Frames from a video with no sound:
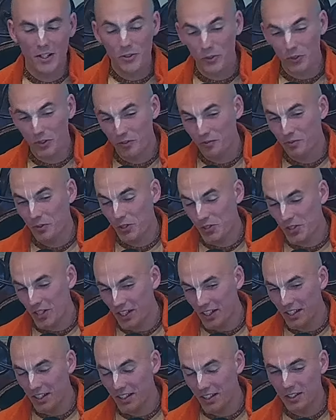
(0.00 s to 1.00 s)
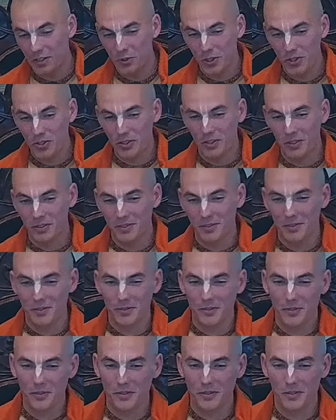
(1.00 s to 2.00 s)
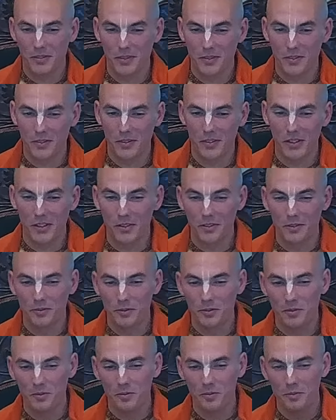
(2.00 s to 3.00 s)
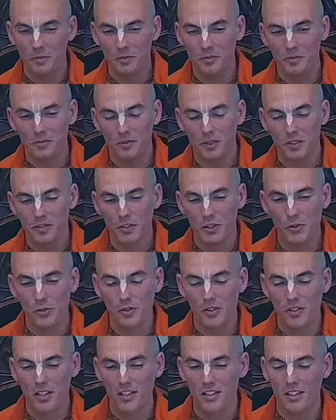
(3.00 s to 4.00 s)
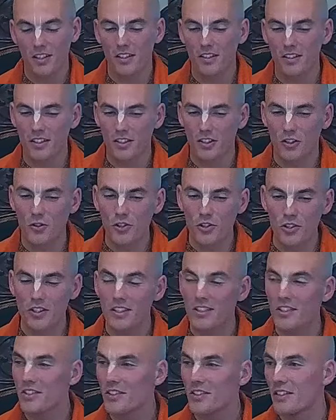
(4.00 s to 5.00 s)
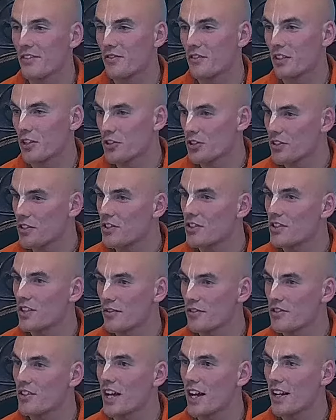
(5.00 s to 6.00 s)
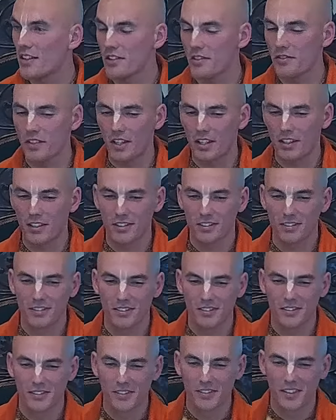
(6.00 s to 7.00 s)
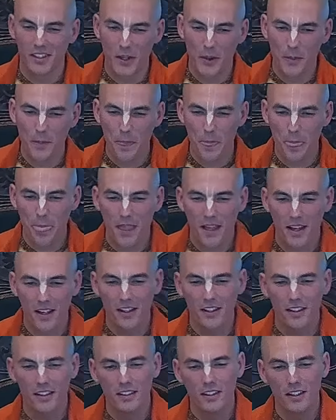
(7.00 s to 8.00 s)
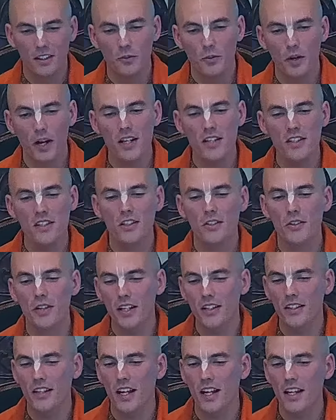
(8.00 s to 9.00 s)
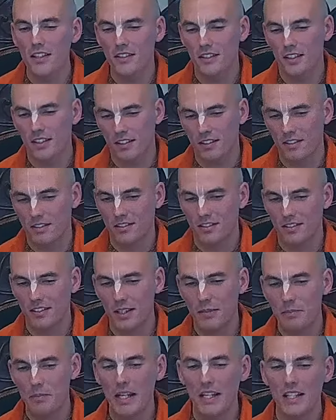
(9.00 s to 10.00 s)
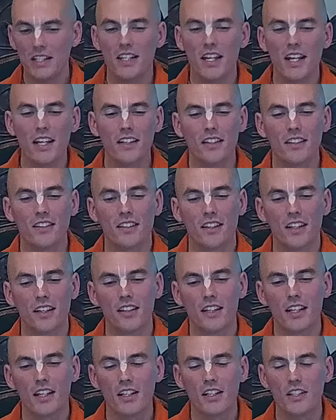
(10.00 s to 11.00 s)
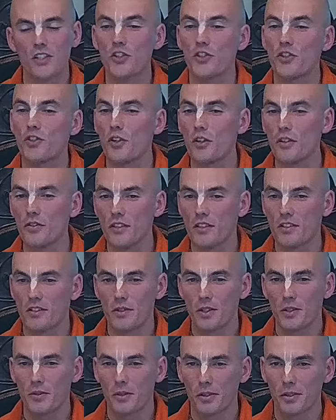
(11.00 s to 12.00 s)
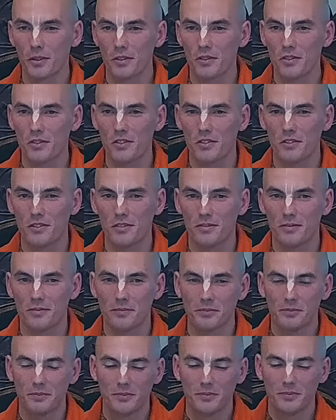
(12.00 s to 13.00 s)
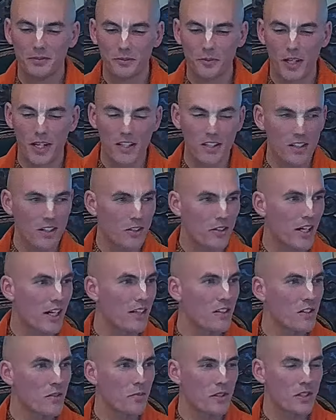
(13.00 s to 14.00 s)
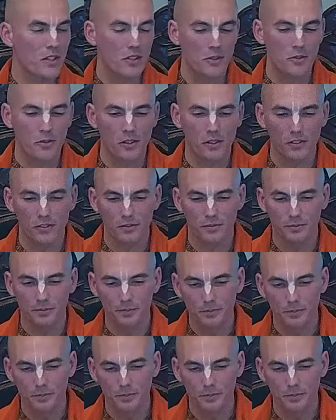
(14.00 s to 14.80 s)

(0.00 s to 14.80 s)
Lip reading: And so the second question Vidura is asking, he says, if Krishna is self-satisfied, then why does he create anything, then maintain it, and at the end dissolve the three worlds? Why does he create this material world?